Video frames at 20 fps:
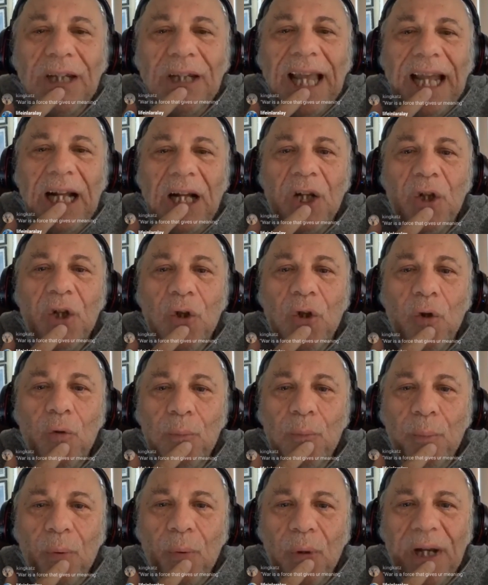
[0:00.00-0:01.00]
to get a new
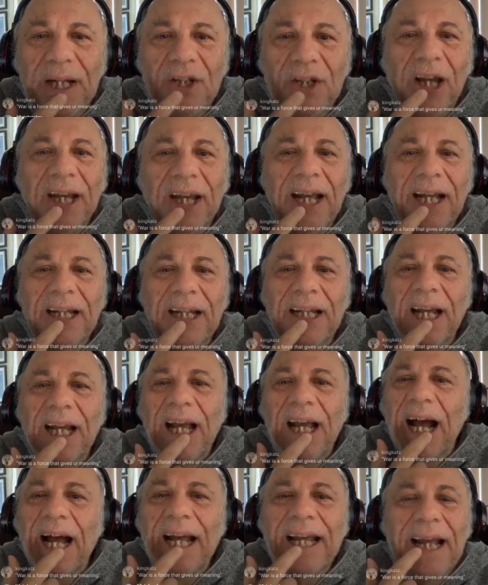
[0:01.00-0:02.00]
bridge. I
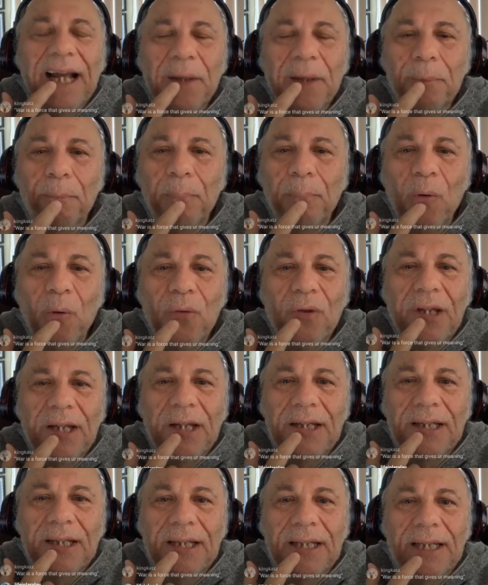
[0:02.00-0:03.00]
had both
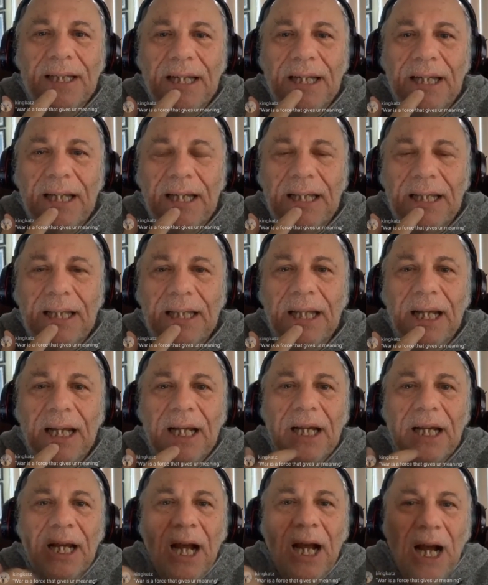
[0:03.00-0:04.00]
these teeth.
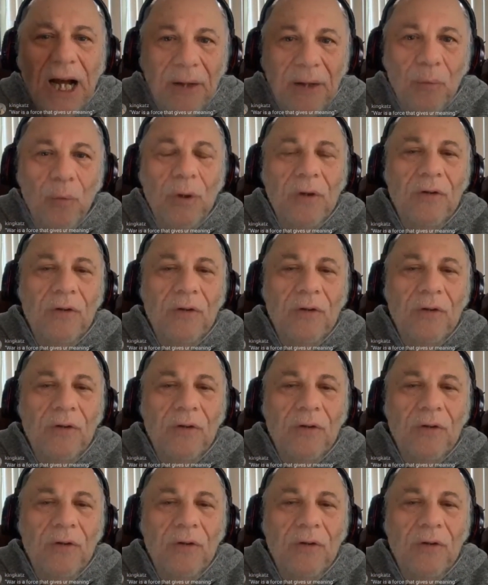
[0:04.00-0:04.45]
I